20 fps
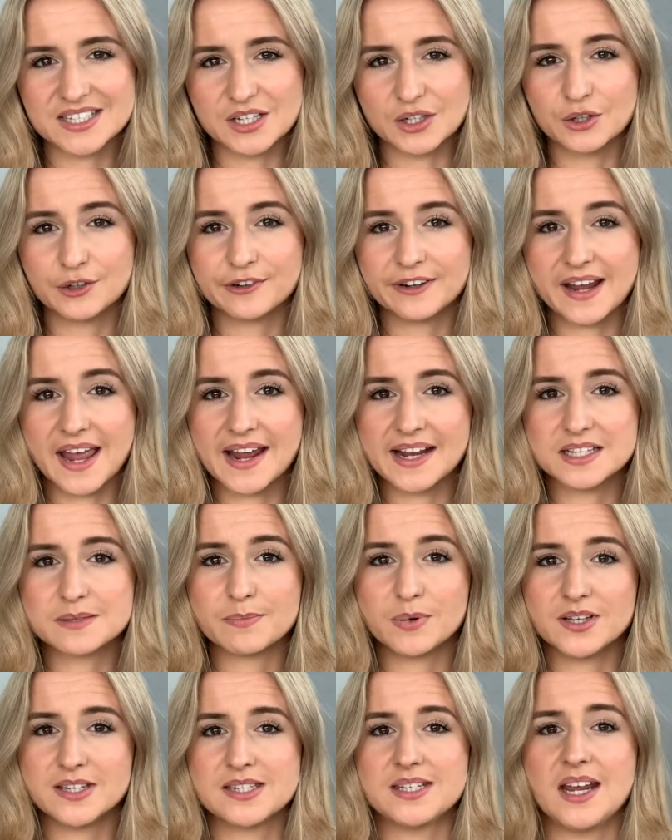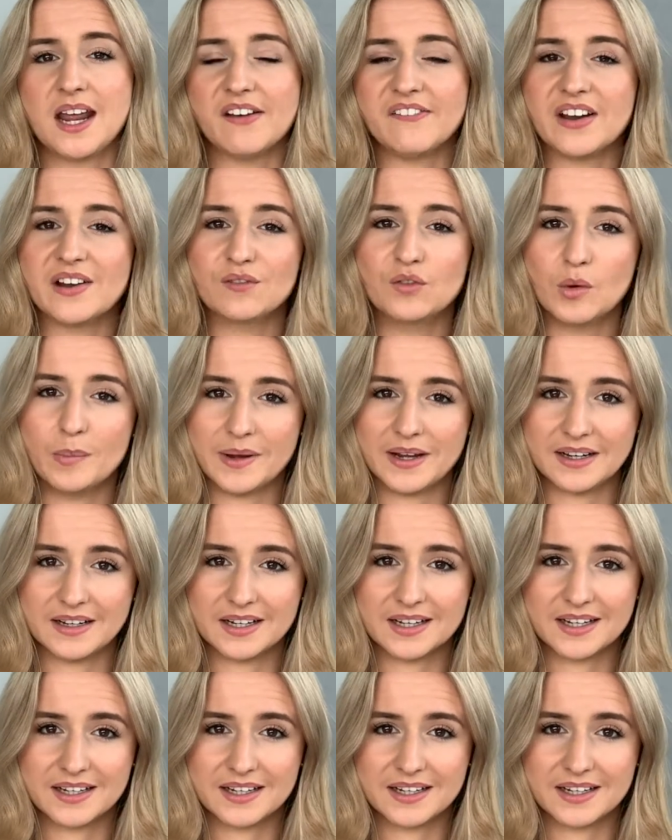and create posterior rubbing